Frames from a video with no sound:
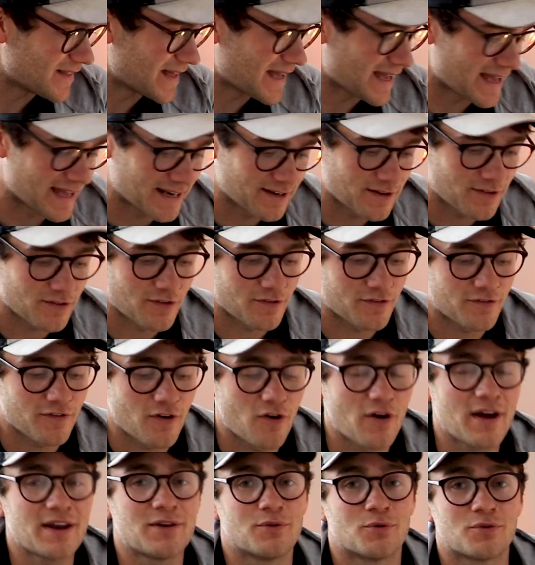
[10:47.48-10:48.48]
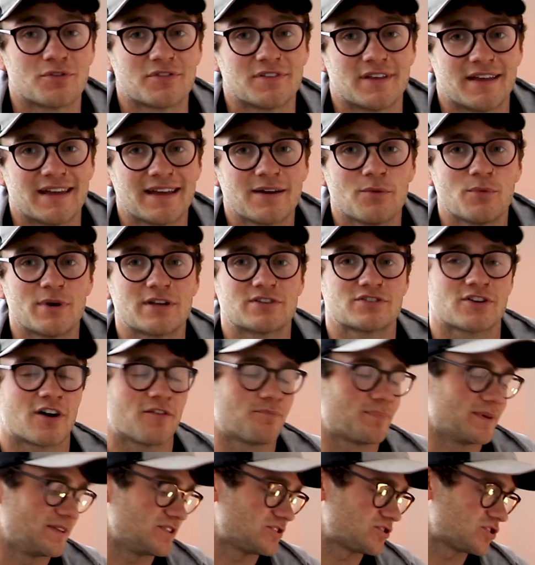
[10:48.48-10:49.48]
then the final thing, which
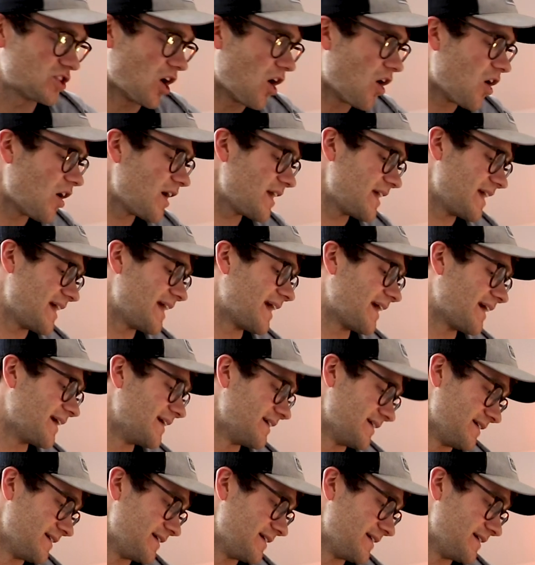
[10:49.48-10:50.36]
I've been dying